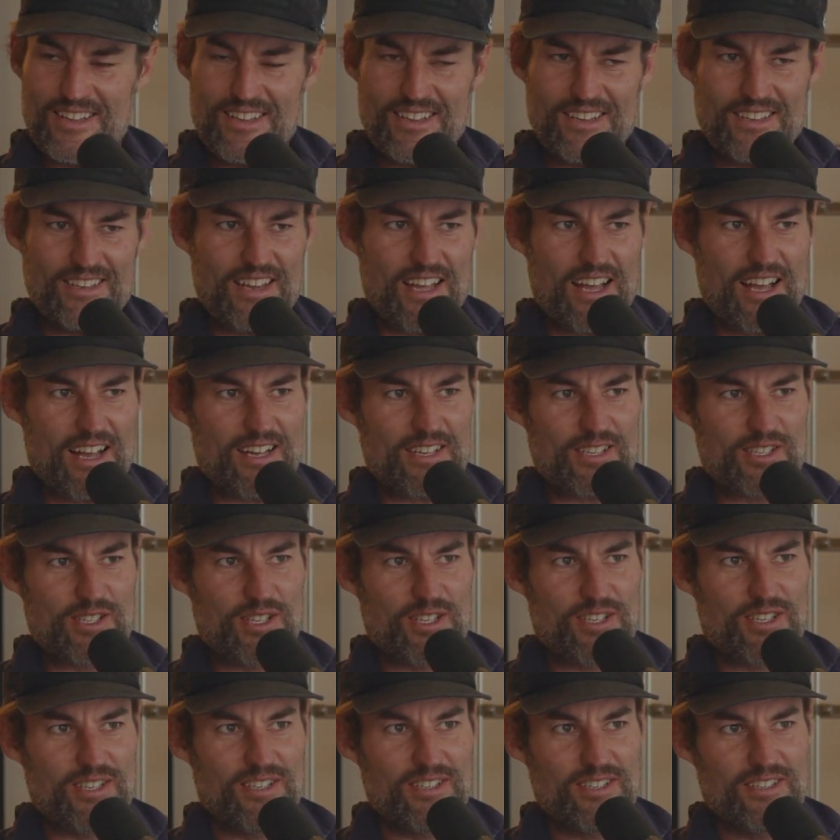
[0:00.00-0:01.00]

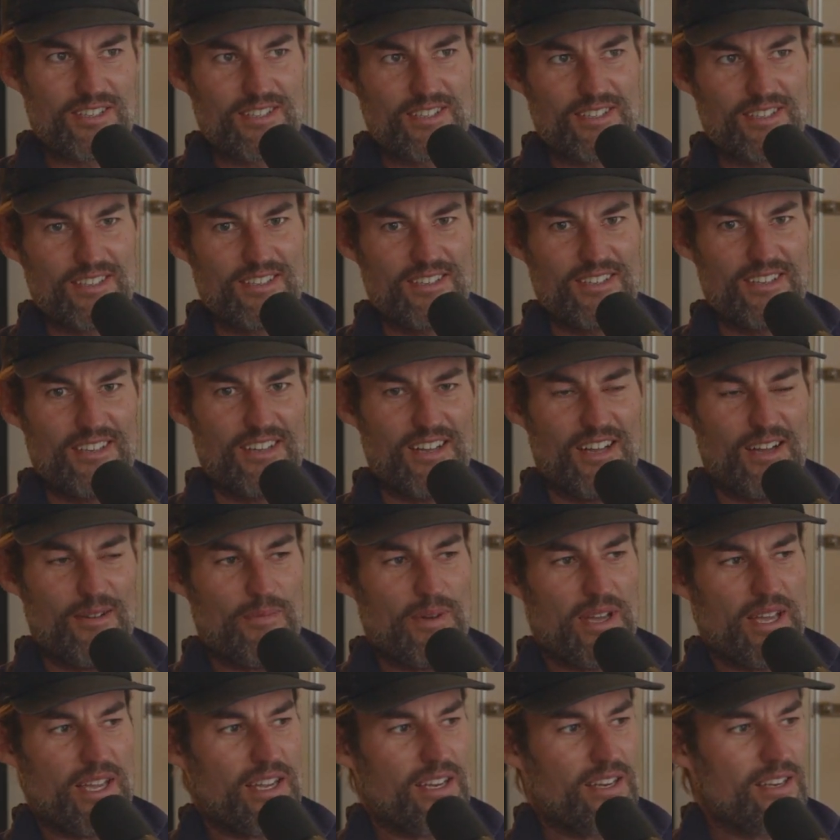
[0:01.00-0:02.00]
Naz,
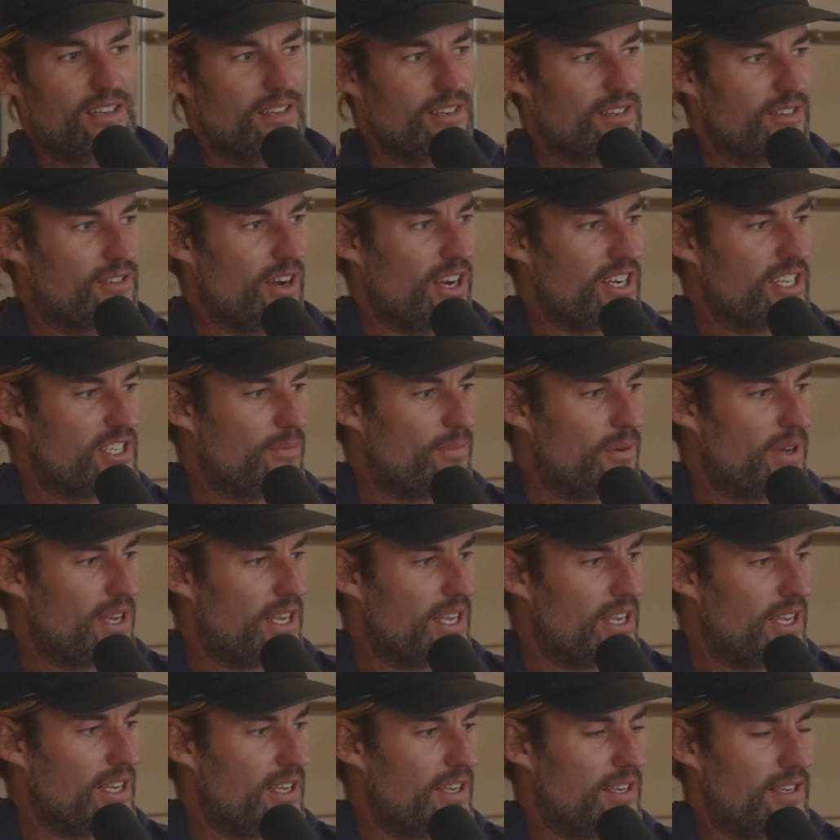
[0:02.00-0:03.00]
Ami, great to
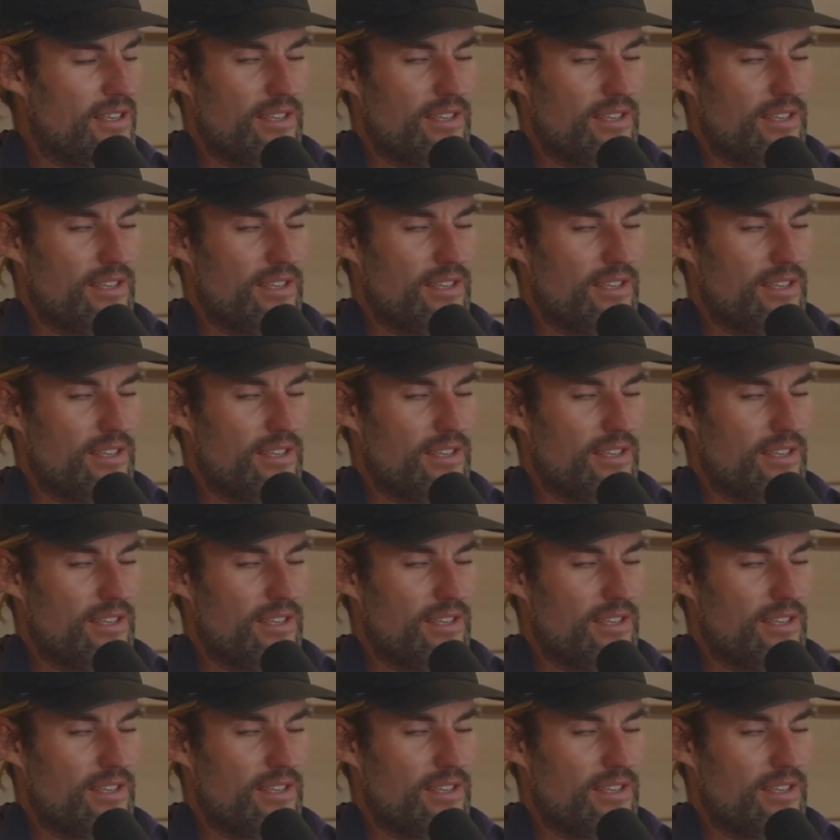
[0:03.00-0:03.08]
be here.